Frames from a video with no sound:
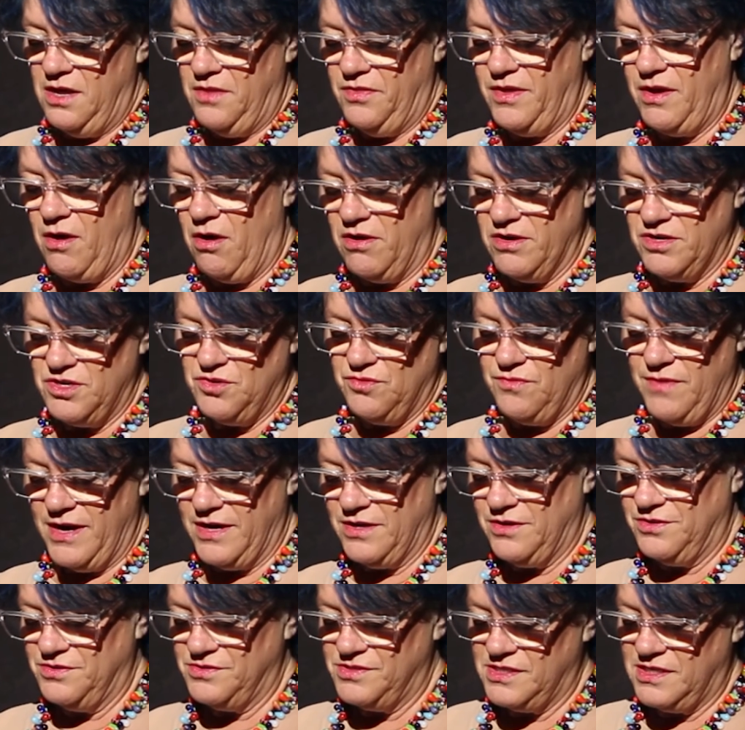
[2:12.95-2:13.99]
the art
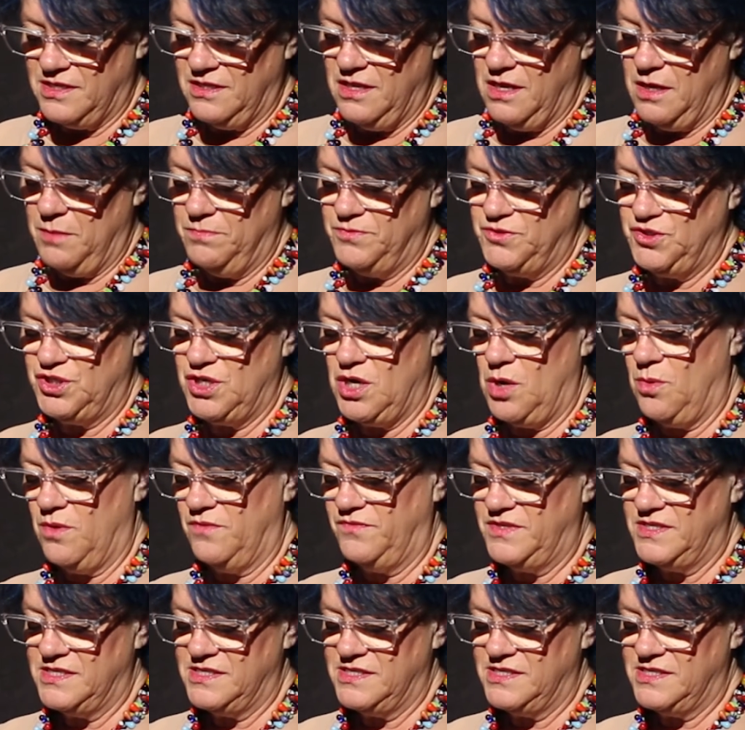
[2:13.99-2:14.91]
director's club show of